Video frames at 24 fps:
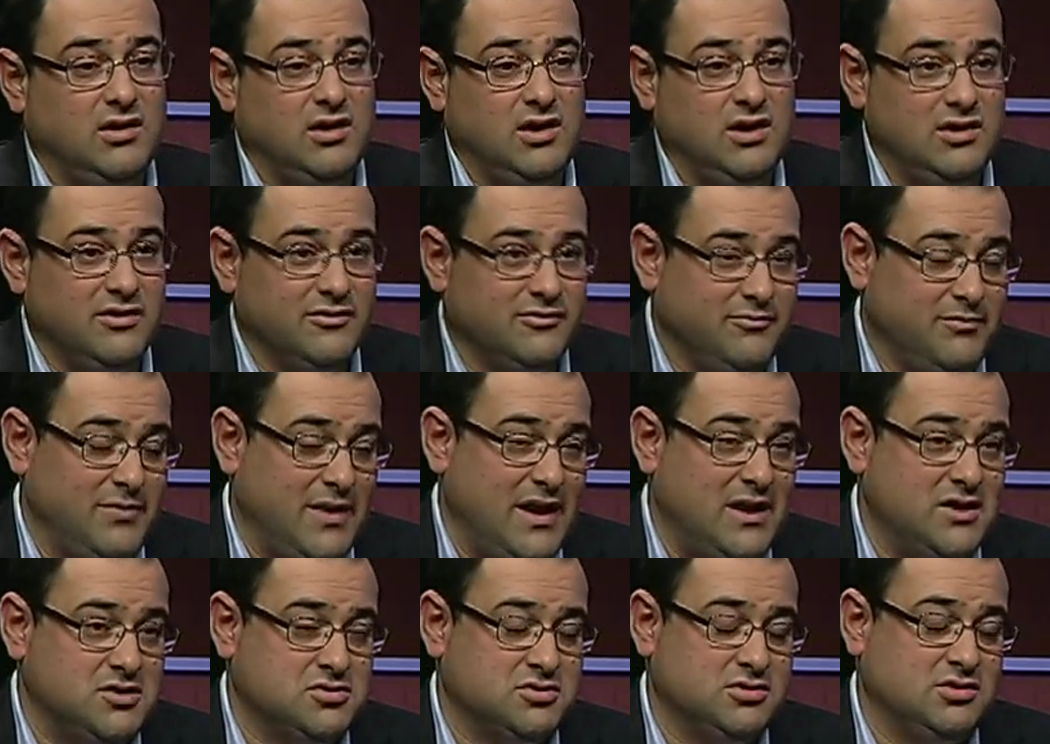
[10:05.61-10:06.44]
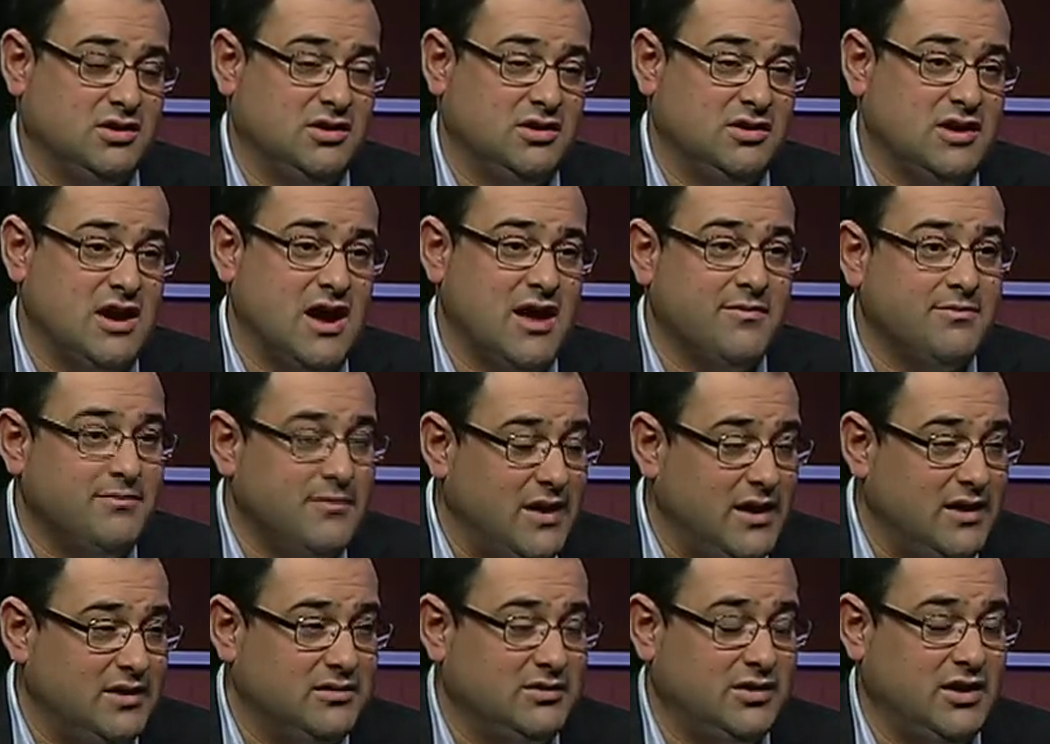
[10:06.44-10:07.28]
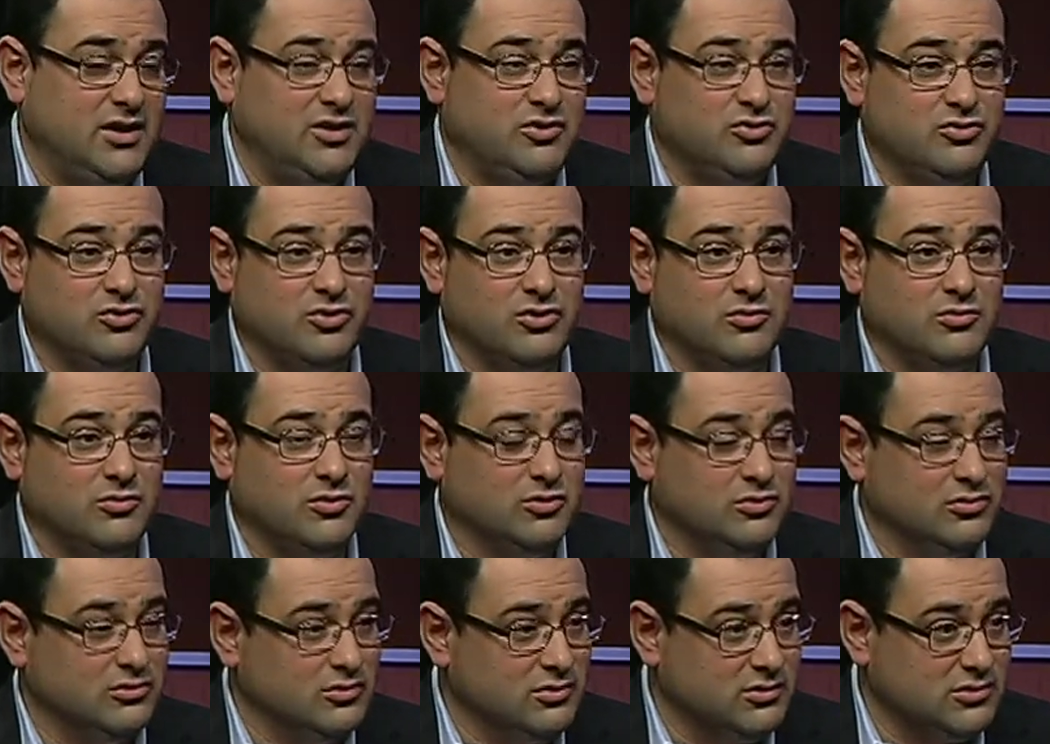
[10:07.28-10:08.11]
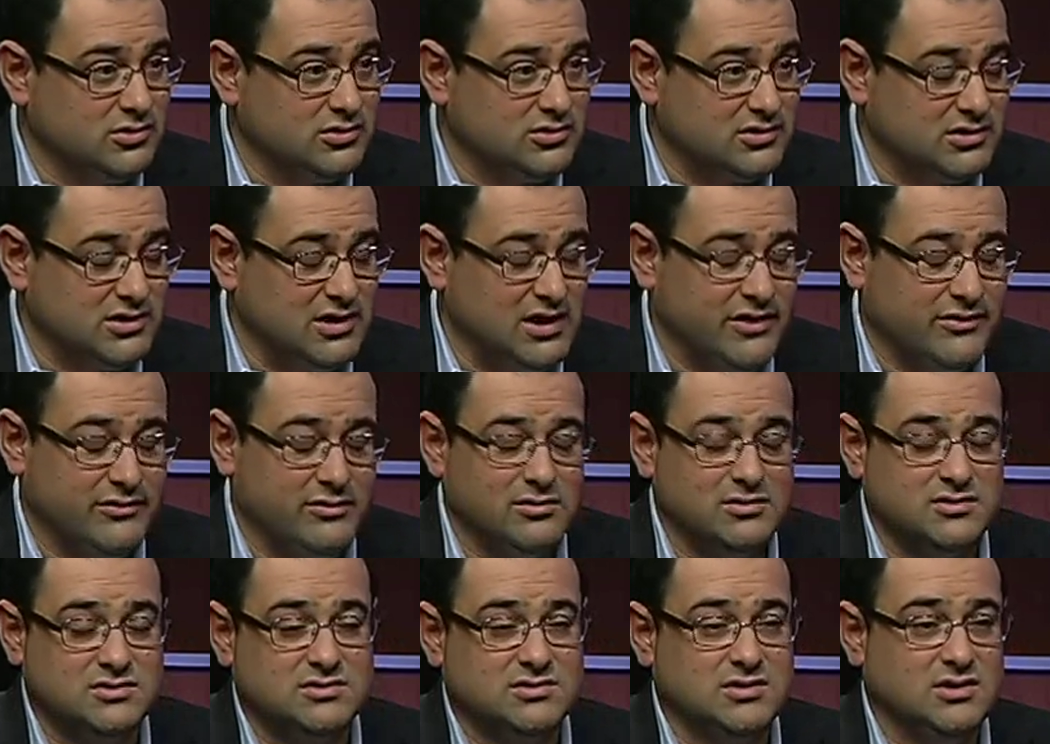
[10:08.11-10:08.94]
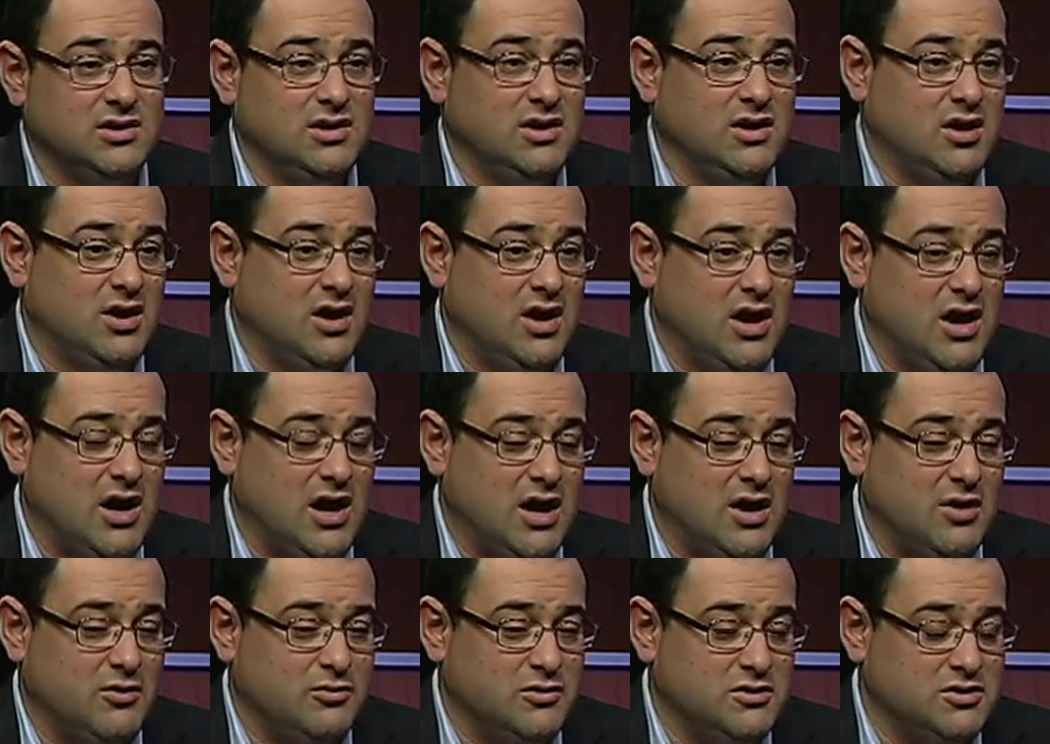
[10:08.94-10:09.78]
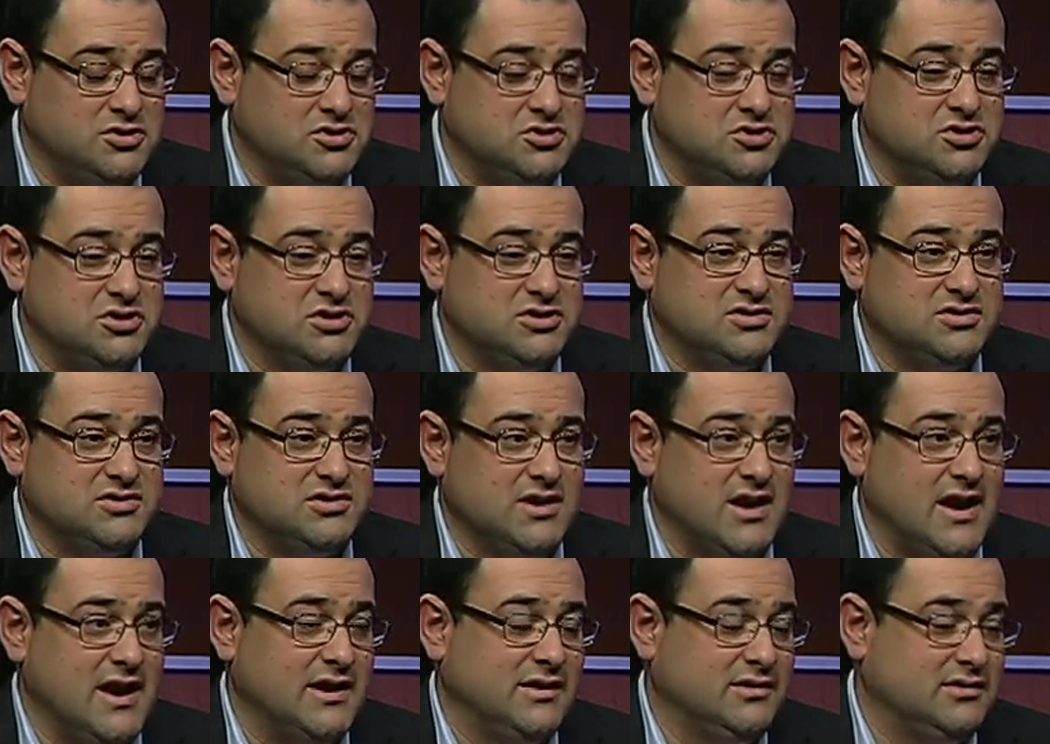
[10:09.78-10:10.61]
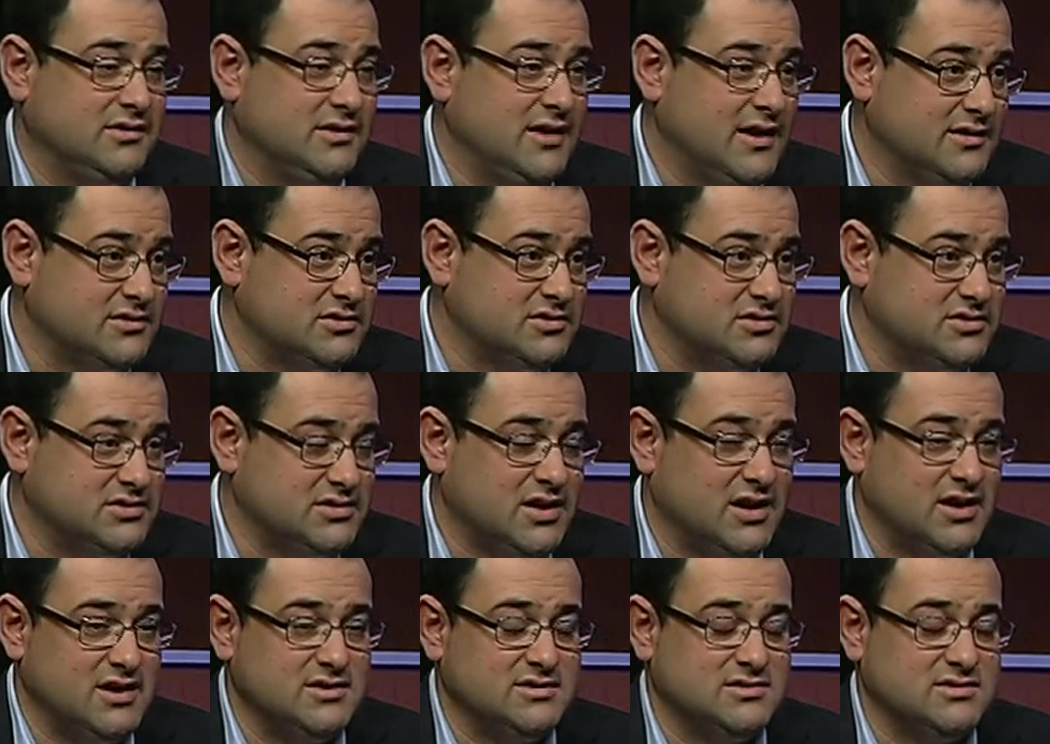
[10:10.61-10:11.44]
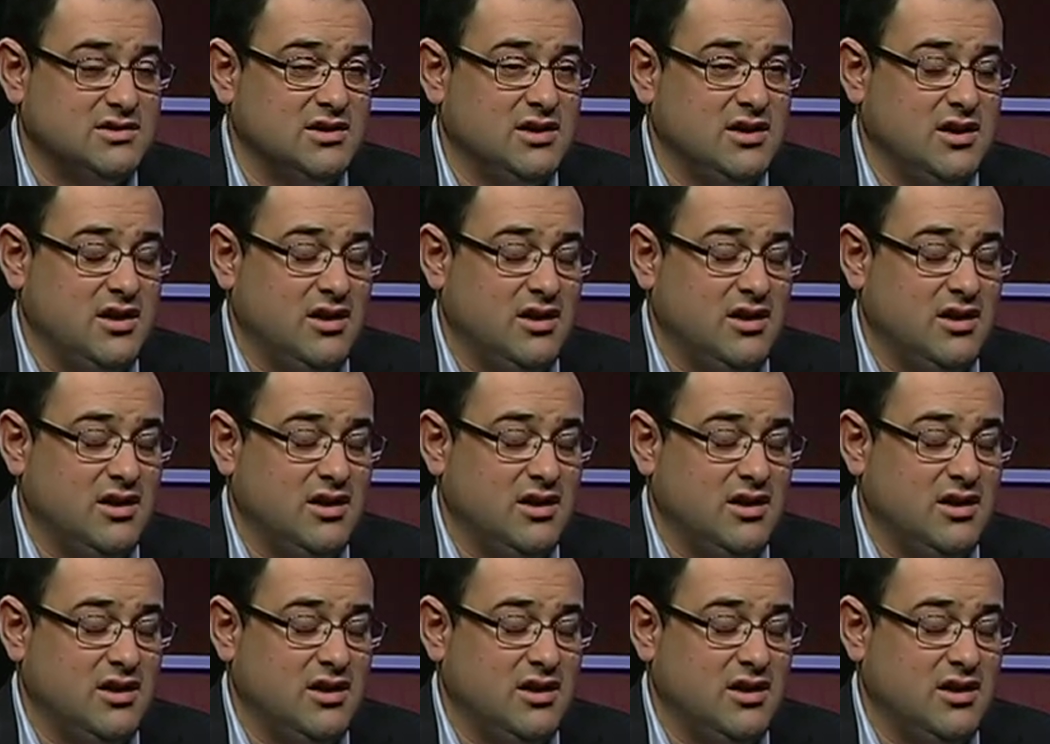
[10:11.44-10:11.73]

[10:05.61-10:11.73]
If patient cannot maintain normal glucose levels with just diet and exercise,